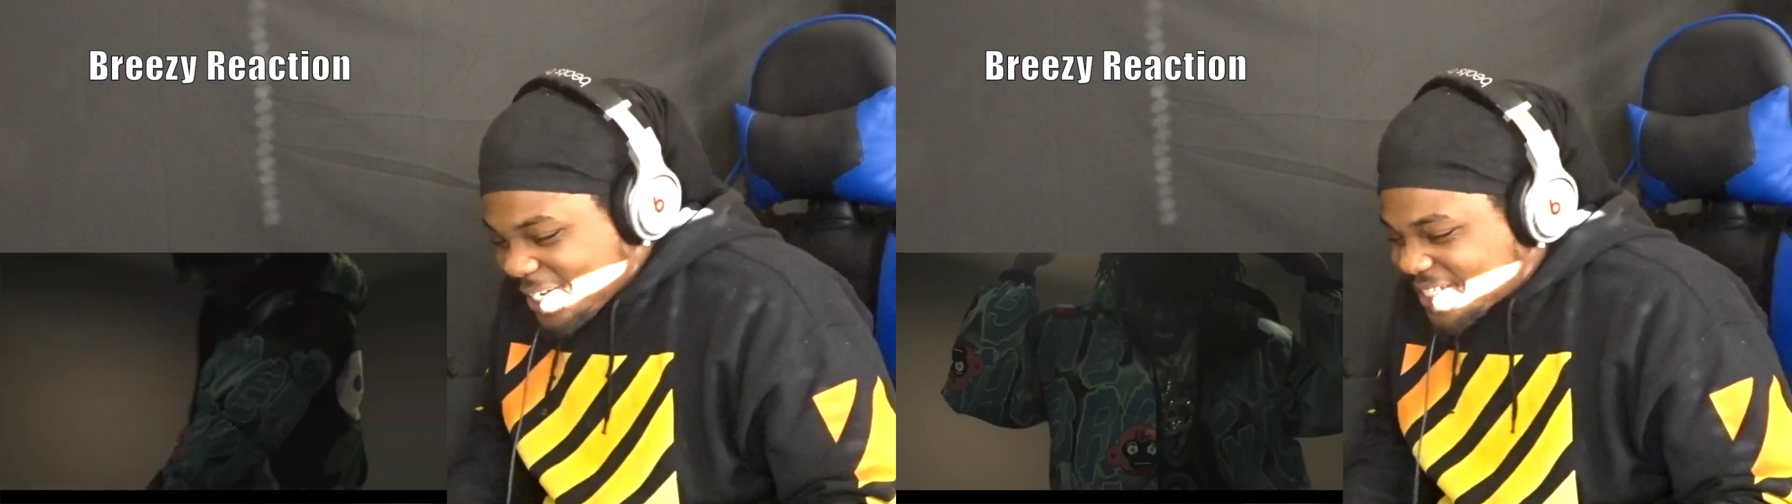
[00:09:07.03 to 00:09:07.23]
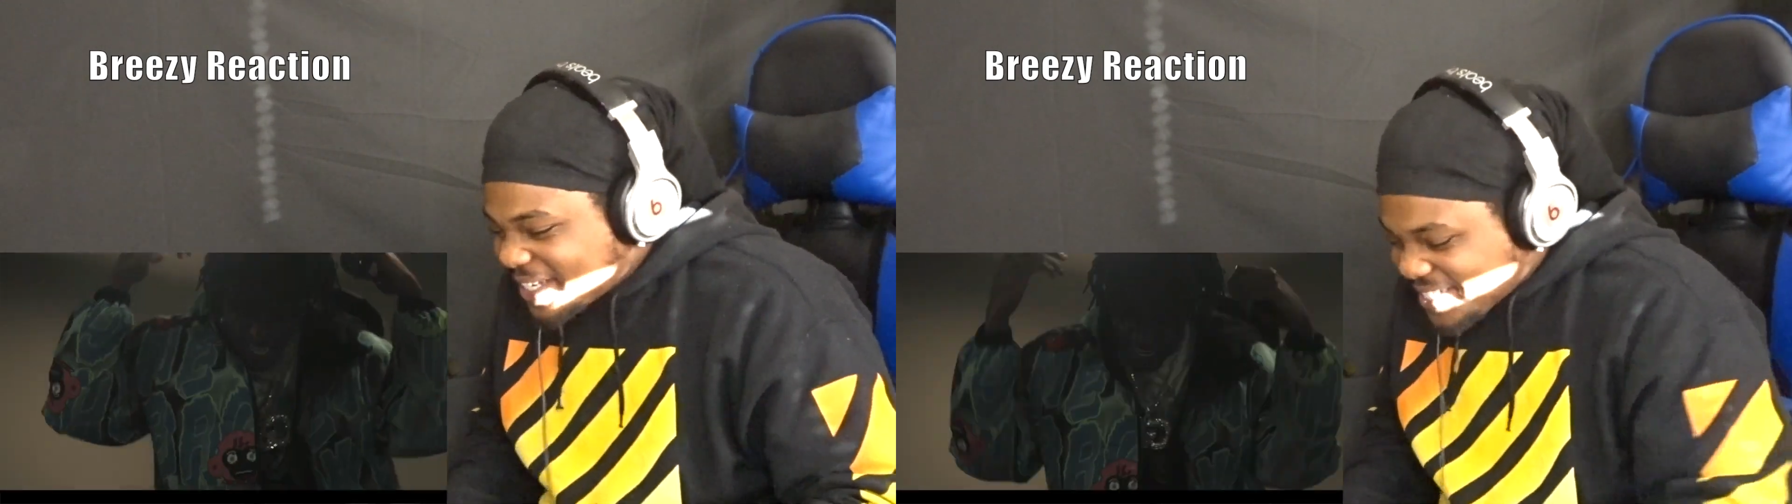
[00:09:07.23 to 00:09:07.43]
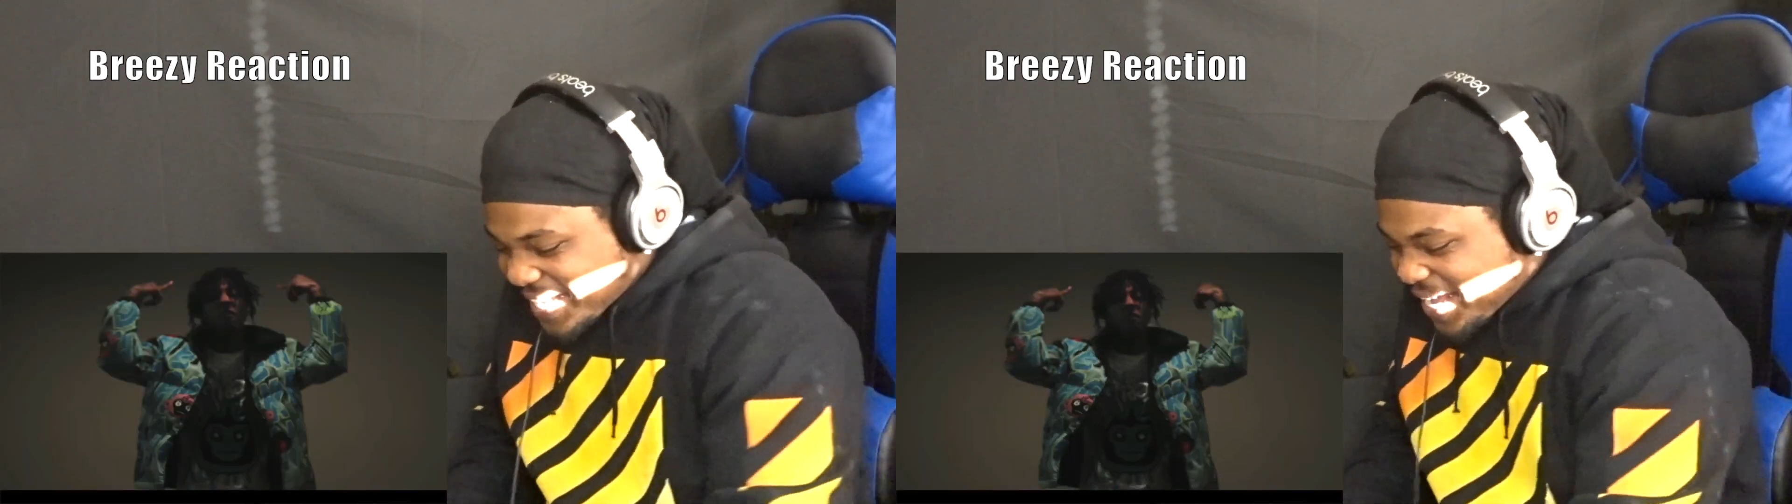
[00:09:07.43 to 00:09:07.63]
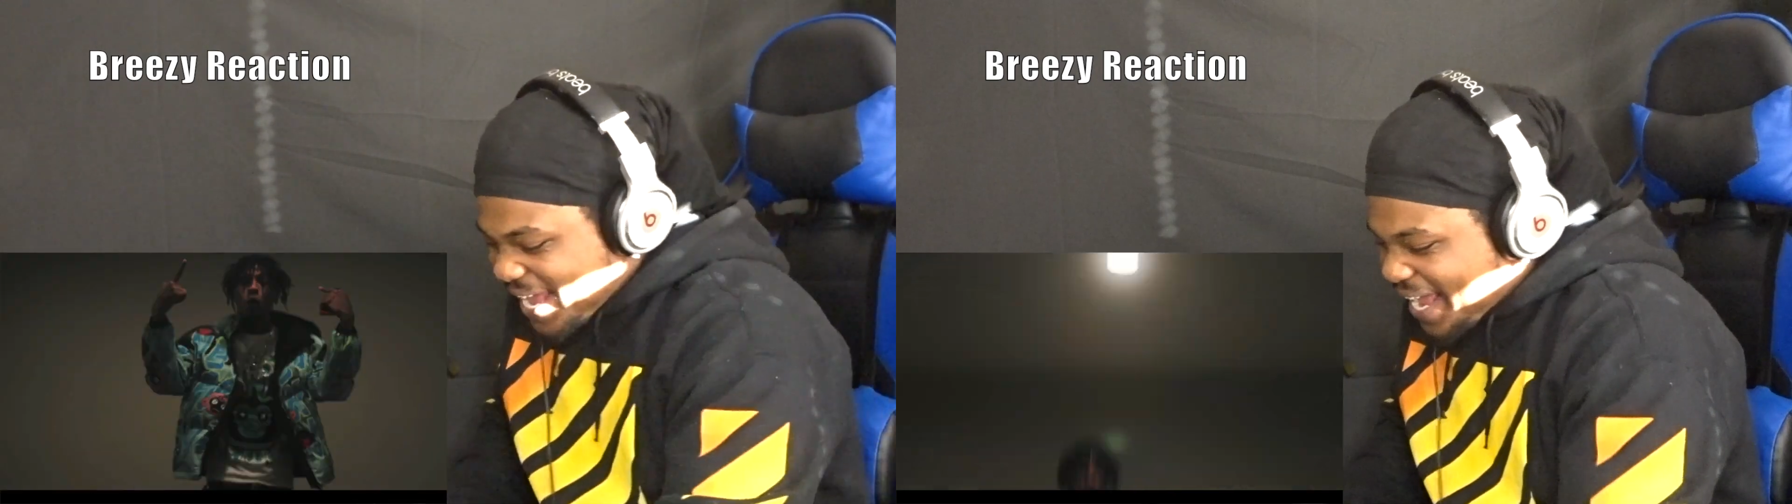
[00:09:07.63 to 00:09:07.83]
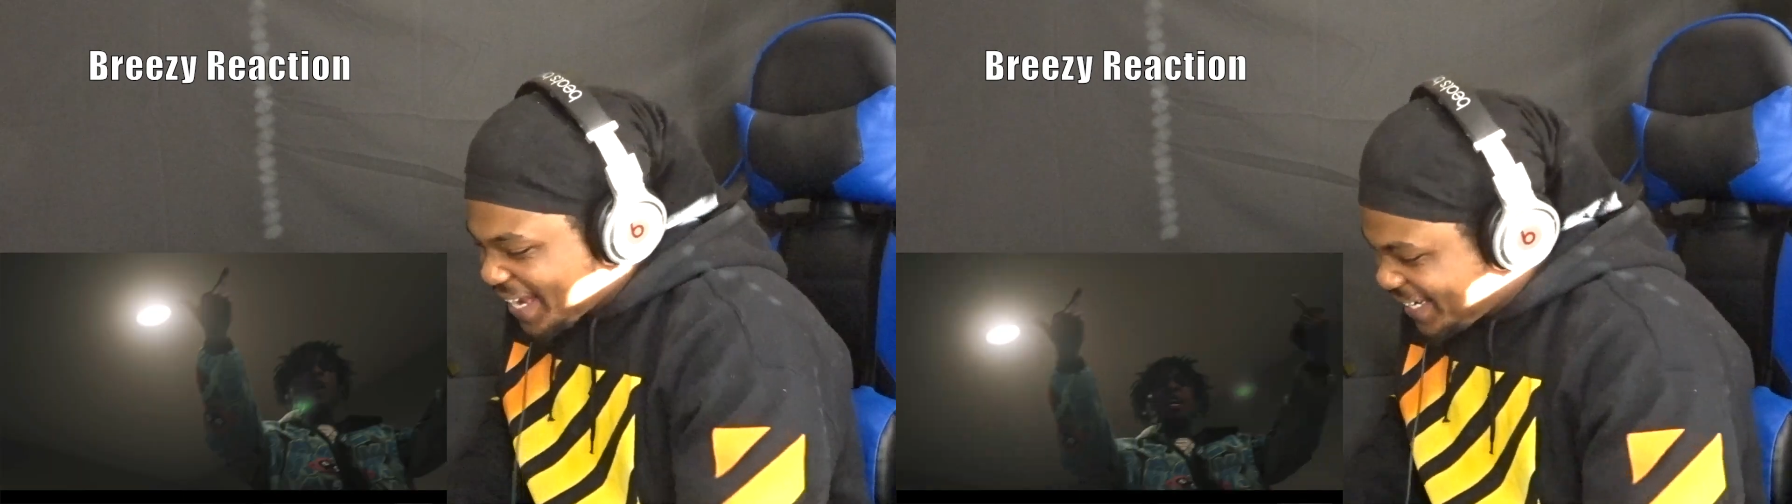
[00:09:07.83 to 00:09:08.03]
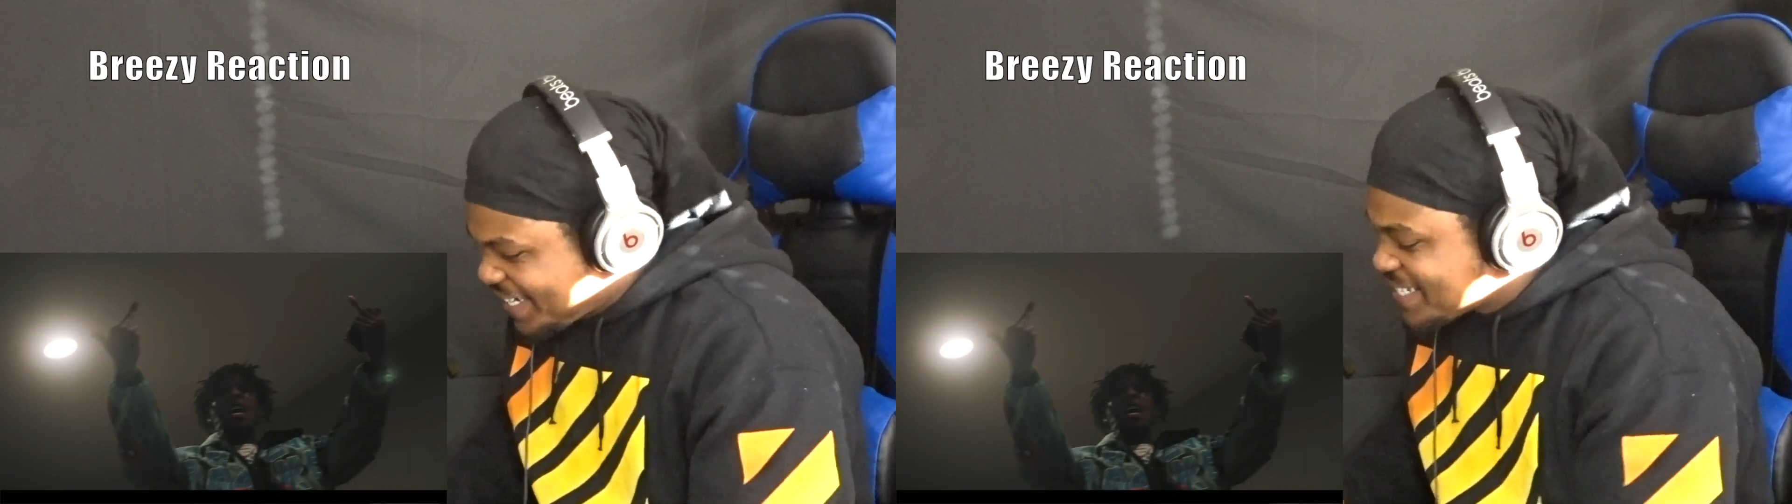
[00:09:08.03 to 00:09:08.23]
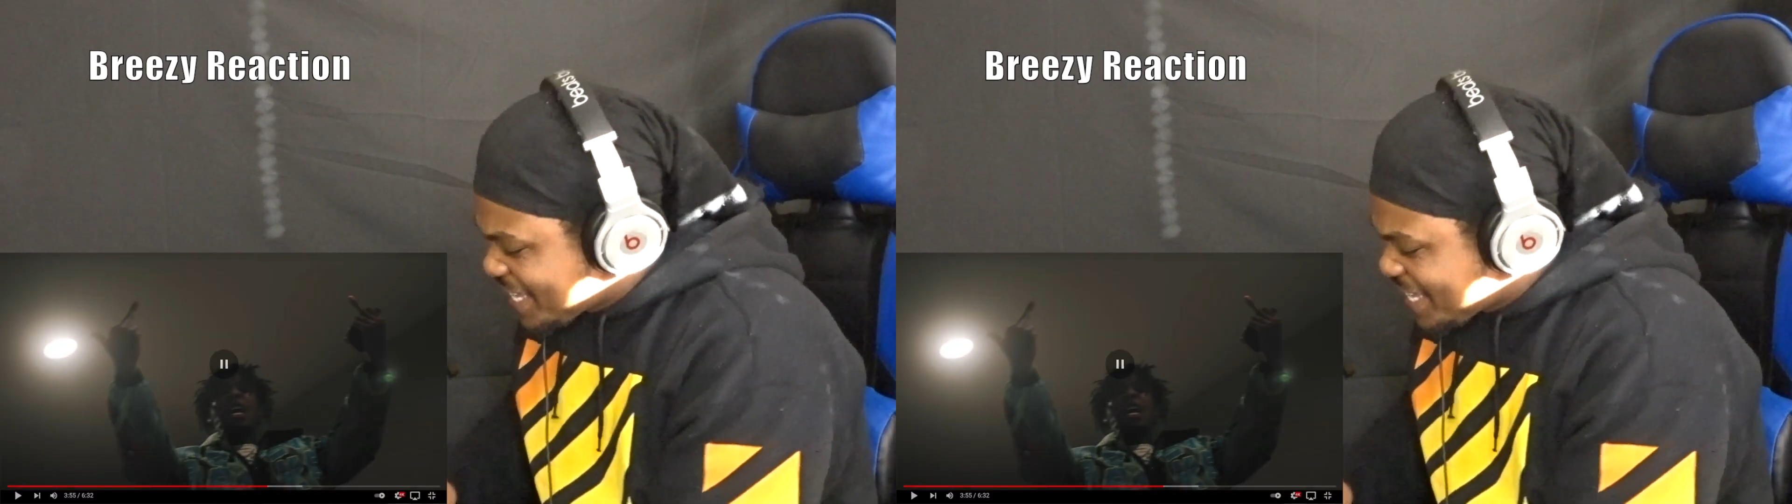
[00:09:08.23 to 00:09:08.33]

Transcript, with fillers: Oh, this, this that. Hey,